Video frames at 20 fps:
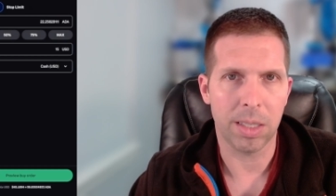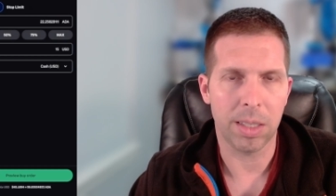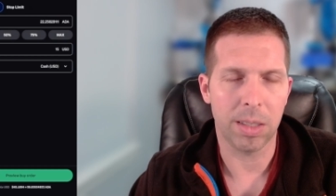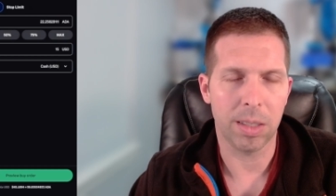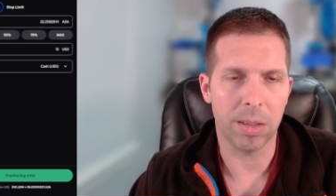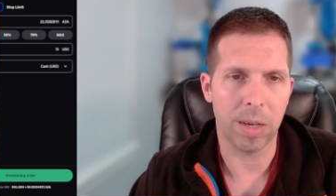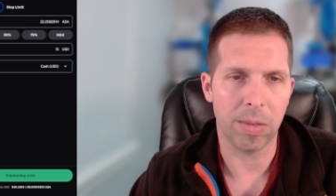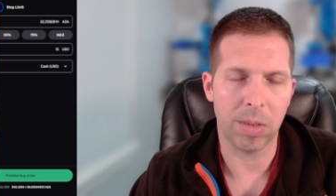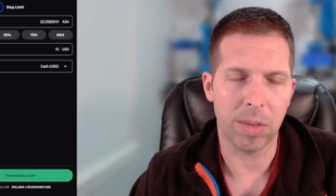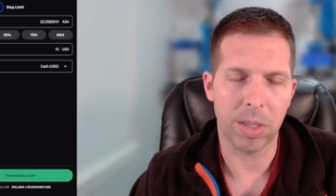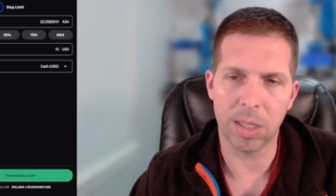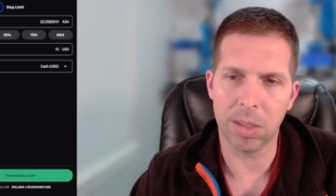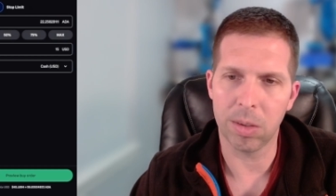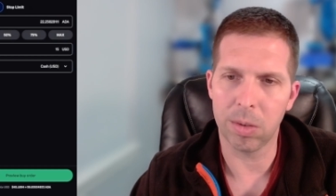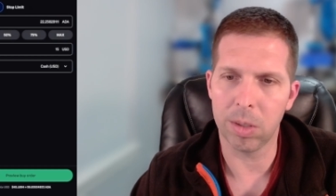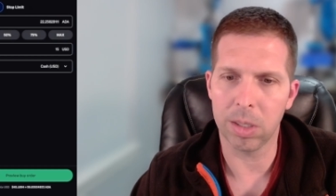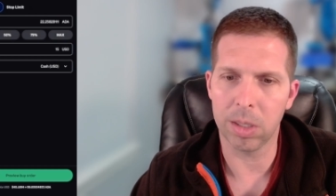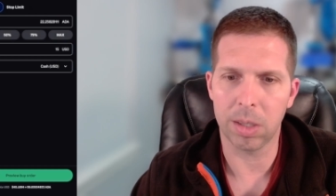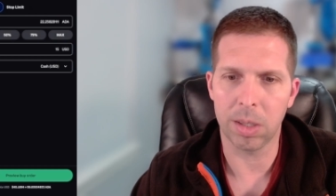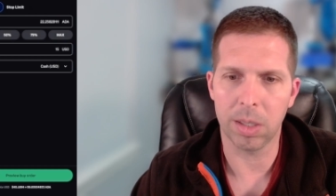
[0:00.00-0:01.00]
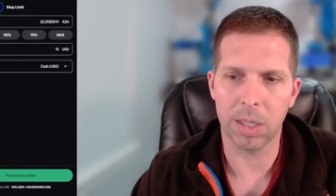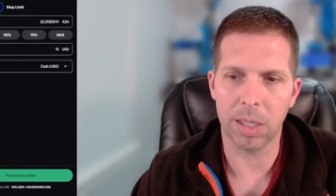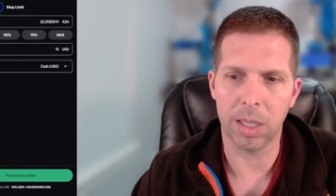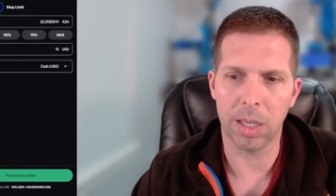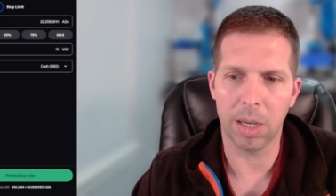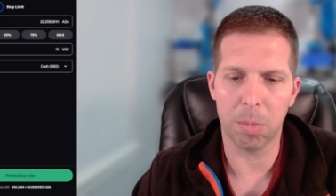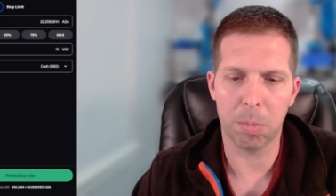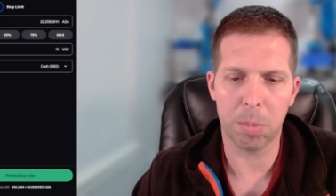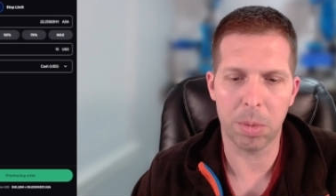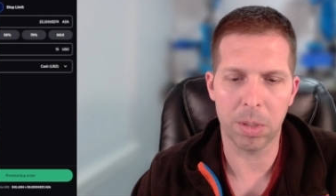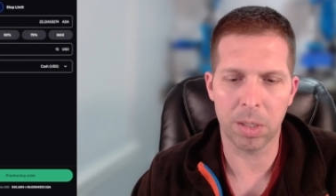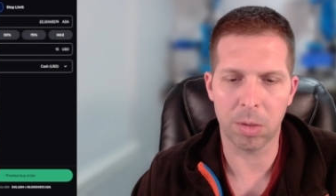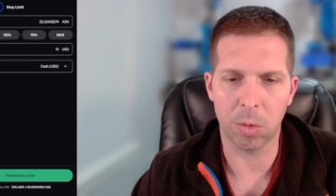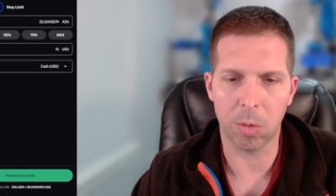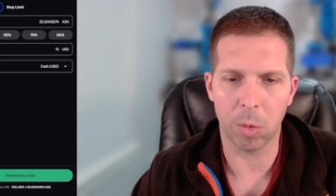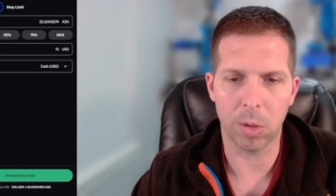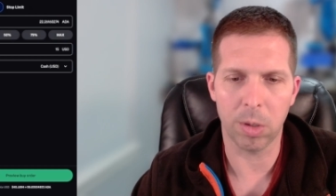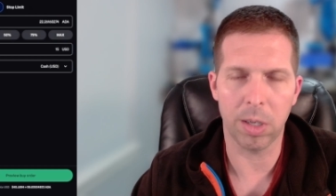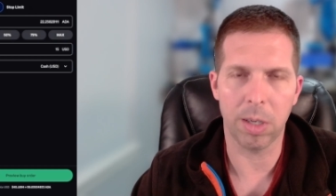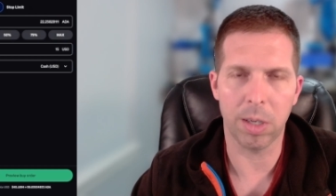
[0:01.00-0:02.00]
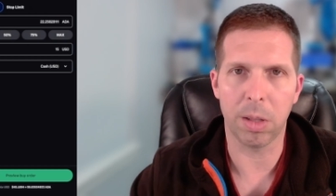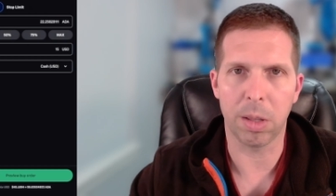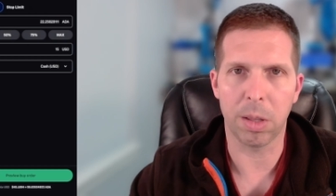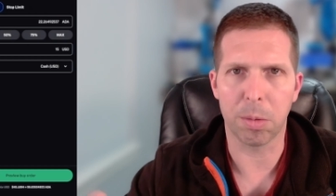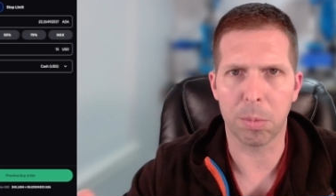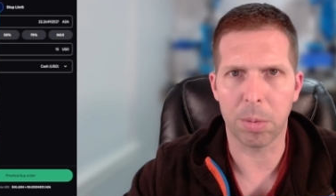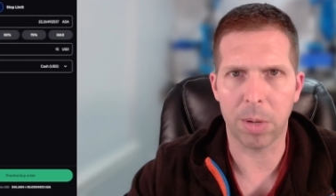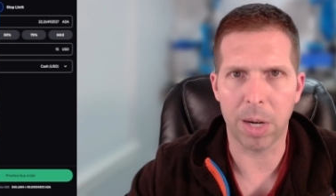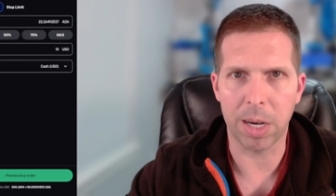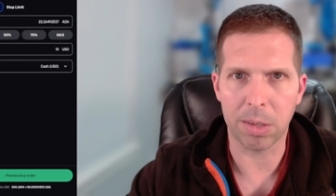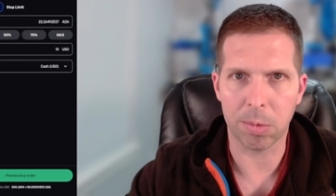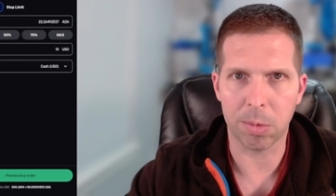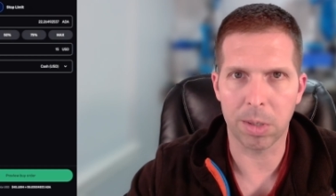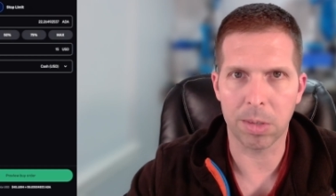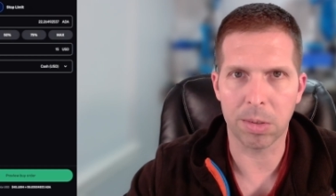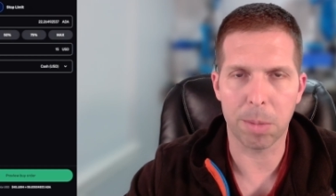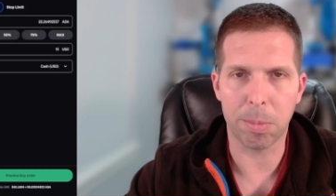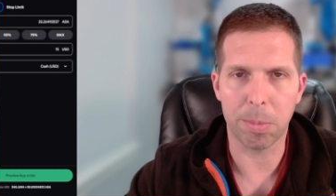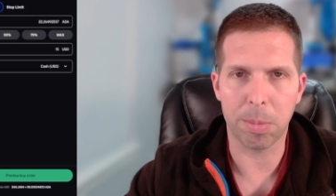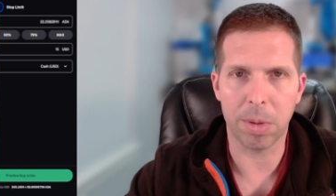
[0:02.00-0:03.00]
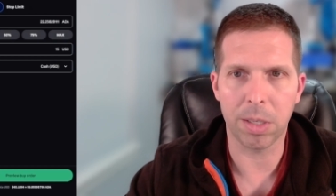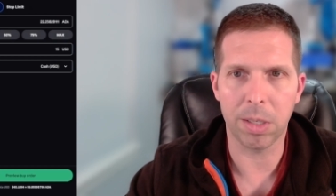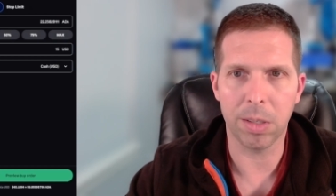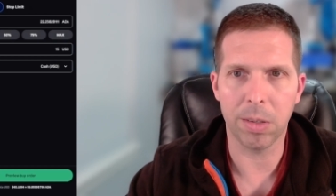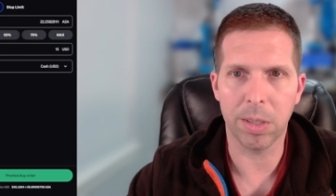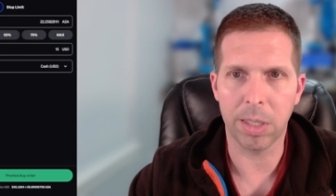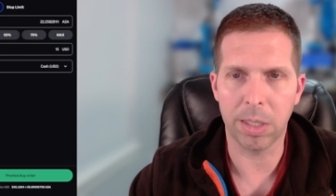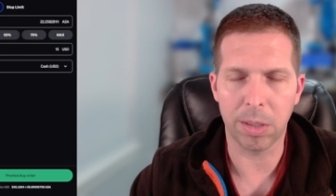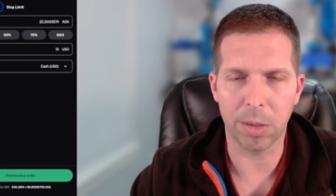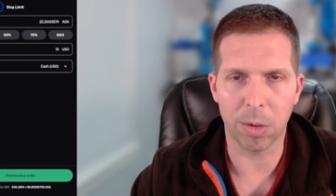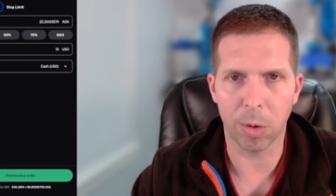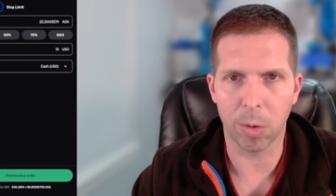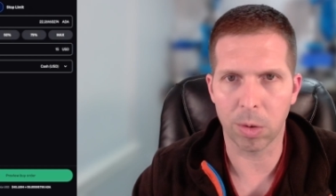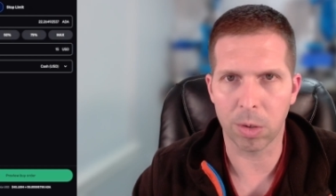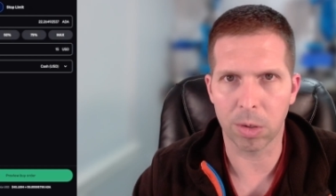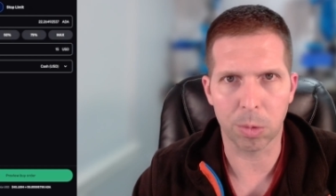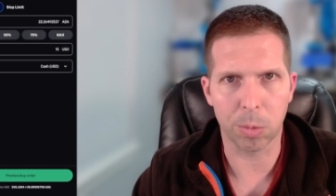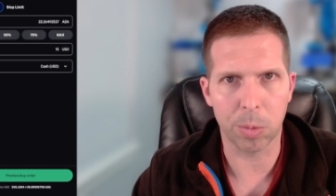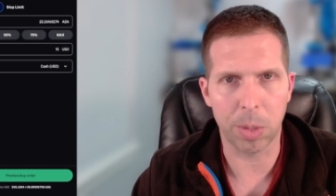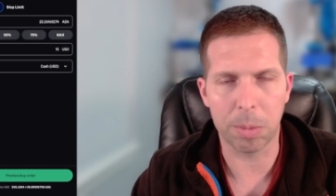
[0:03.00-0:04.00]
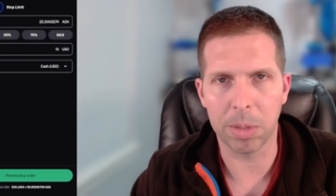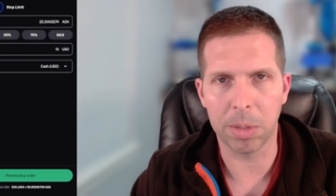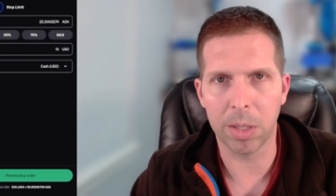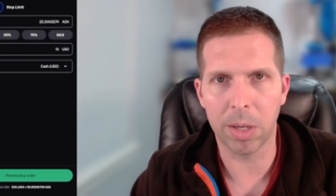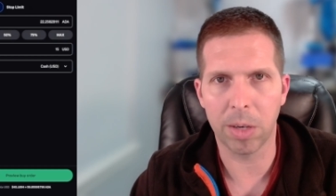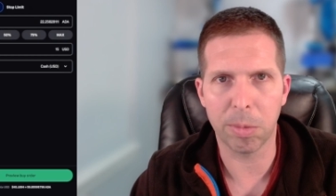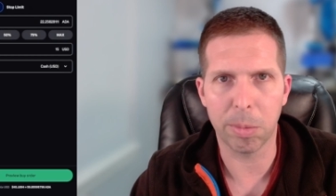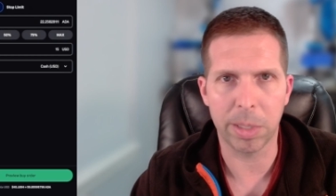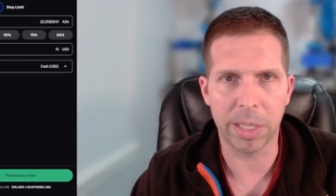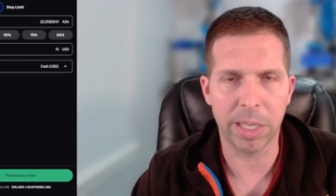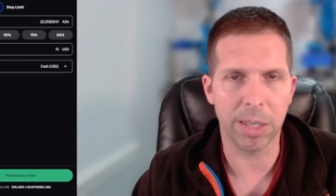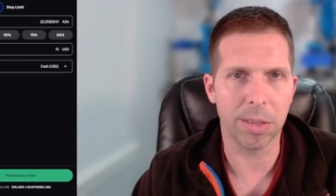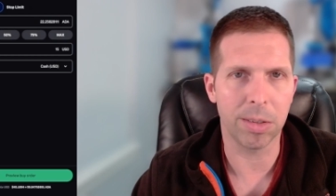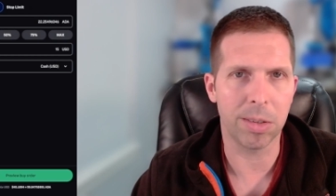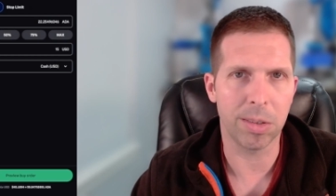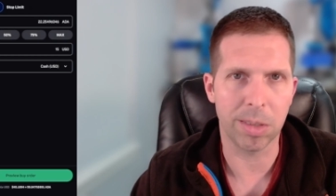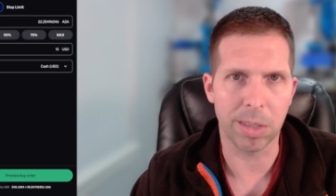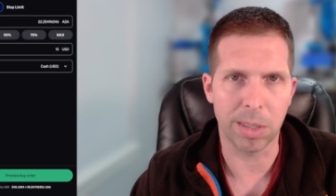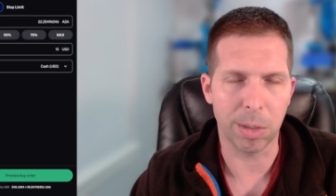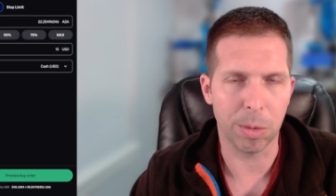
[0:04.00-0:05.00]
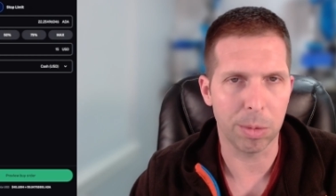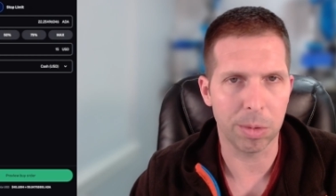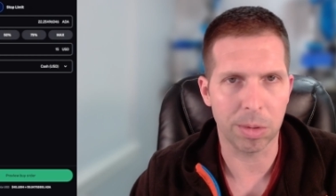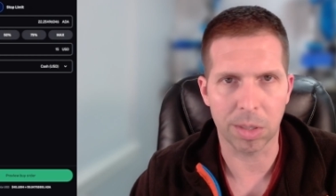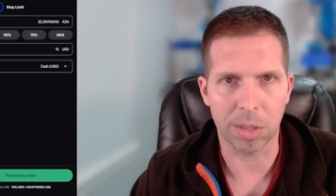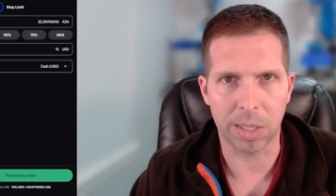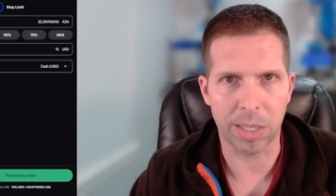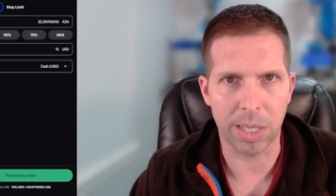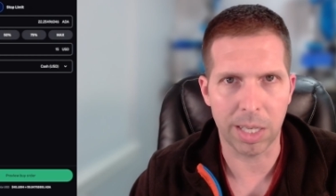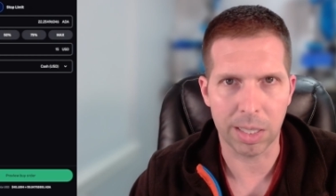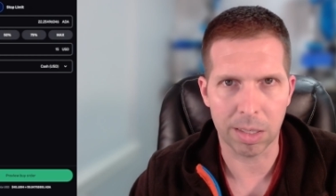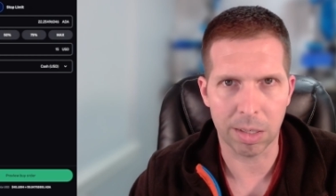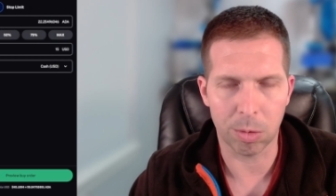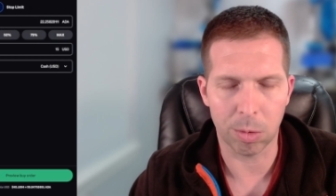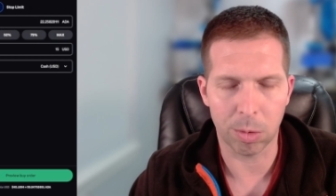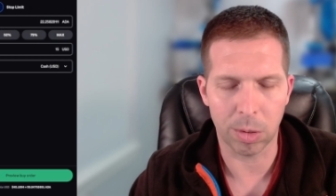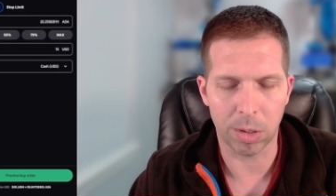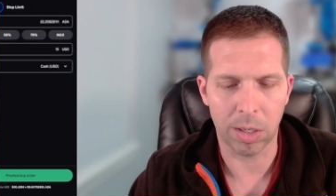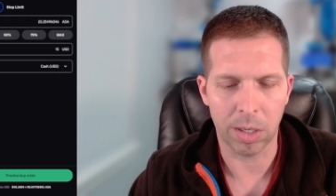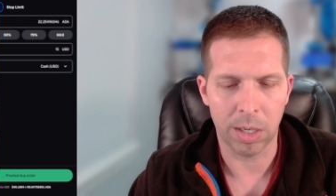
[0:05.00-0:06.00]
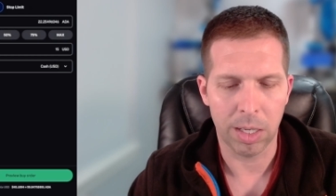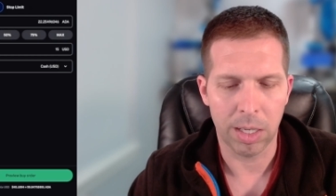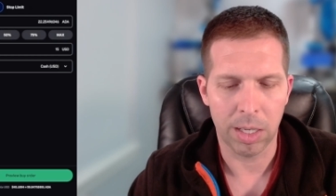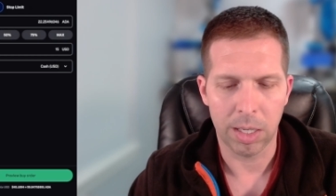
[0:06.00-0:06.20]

You don't have to deal with uh, putting an order in and the price runs up on you and your order's way below everybody else's and no one's going to take that order.